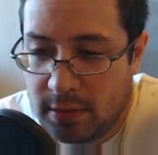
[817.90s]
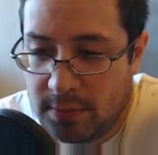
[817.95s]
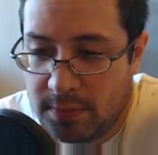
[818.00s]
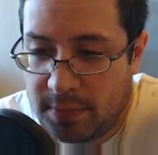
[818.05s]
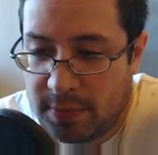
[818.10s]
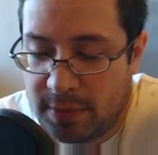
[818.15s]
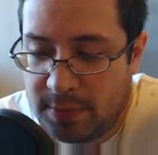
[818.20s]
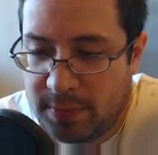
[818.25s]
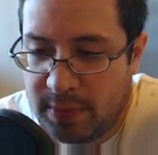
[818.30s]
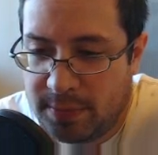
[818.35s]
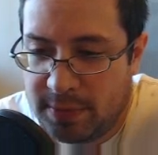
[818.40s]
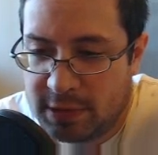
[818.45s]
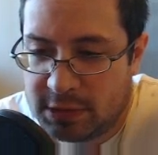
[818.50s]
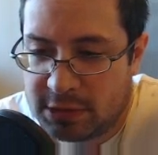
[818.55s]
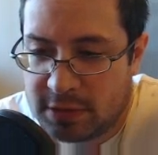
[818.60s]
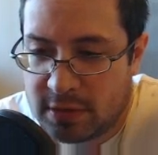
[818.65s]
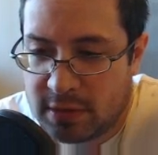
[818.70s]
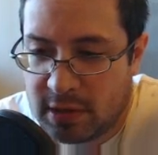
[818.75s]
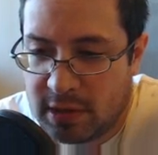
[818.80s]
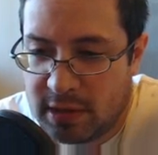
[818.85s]
maybe it
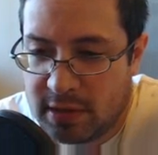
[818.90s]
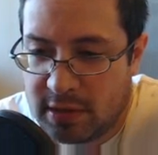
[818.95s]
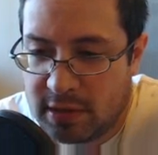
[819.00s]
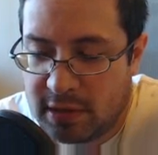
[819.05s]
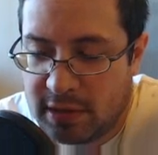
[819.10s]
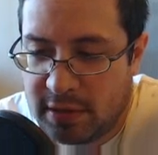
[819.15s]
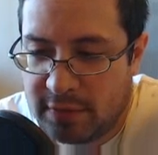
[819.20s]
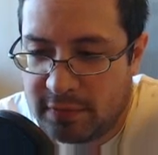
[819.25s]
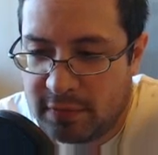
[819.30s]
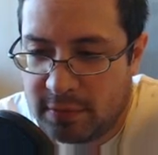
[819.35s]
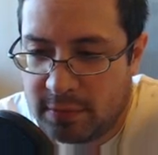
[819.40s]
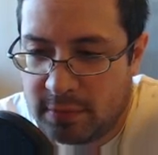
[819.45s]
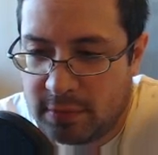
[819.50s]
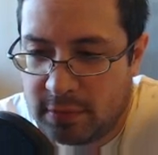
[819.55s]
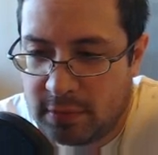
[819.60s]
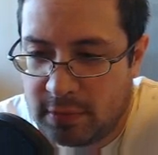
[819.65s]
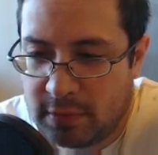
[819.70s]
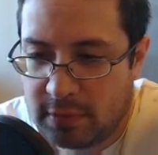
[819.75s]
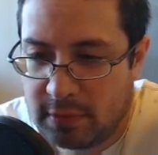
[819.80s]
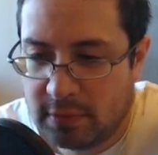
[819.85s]
just delays the
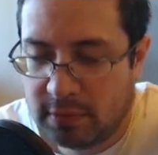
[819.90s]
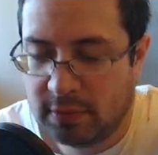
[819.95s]
inevitable.